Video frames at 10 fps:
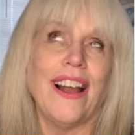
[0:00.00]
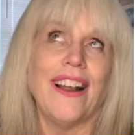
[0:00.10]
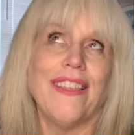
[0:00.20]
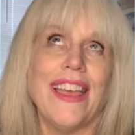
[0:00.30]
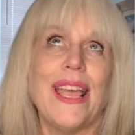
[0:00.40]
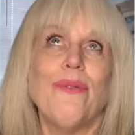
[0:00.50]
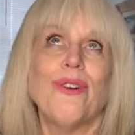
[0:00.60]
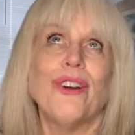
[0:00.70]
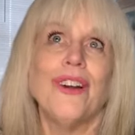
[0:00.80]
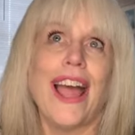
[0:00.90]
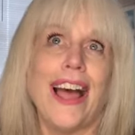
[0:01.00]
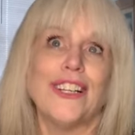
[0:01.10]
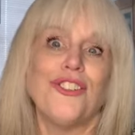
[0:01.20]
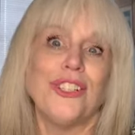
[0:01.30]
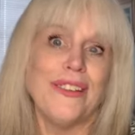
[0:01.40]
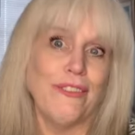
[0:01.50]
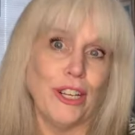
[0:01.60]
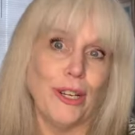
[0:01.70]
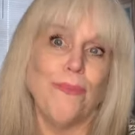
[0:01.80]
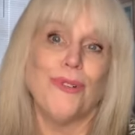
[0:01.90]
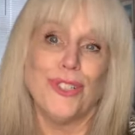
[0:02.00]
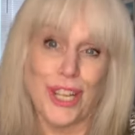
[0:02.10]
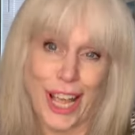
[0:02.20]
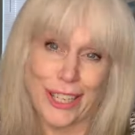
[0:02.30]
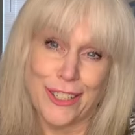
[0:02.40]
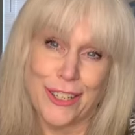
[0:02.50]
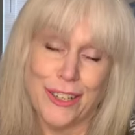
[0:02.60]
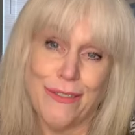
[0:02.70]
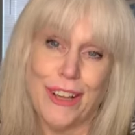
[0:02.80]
they were actually very protective